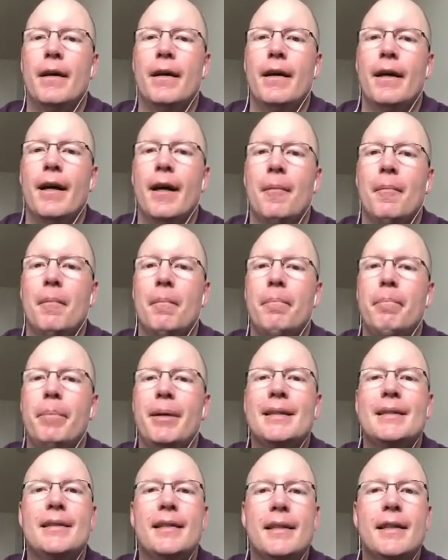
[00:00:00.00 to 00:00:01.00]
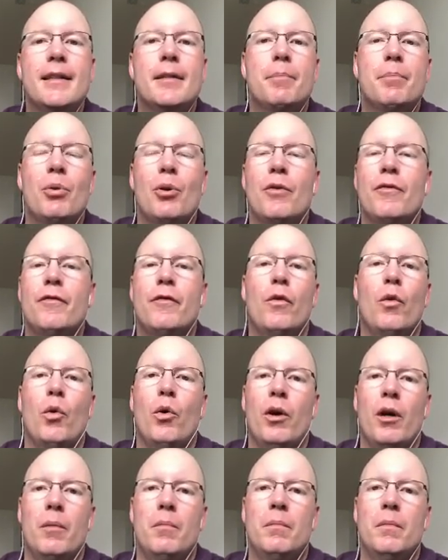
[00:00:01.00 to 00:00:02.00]
but did it
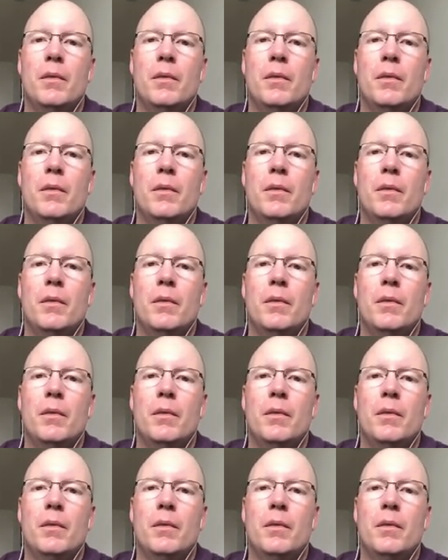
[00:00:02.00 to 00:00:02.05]
perform?